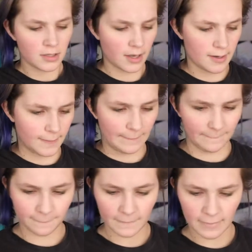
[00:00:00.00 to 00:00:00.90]

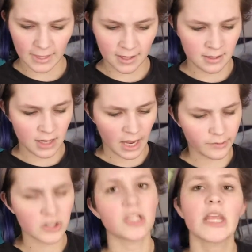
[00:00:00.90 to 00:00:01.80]
I
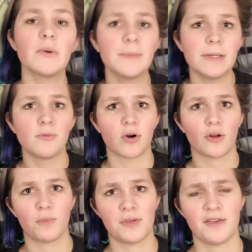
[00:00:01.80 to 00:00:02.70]
wish that they would be more
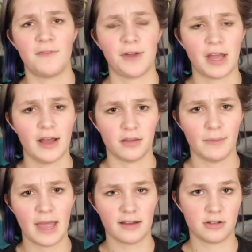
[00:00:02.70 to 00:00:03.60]
specific on the
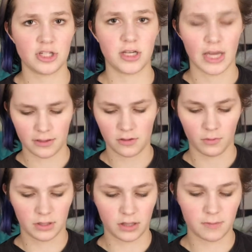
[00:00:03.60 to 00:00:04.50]
packaging as to
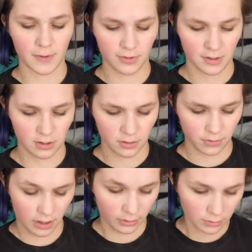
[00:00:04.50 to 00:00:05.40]
what it's supposed to do
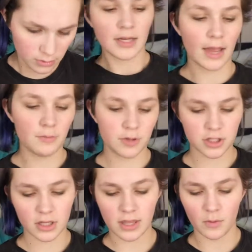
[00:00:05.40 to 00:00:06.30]
though. I wish
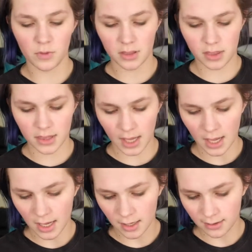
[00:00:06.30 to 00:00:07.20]
that they wouldn't
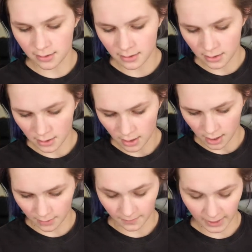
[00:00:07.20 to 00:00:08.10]
say
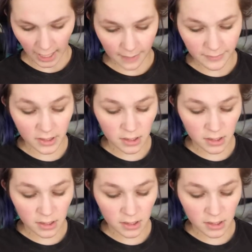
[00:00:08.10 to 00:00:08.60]
common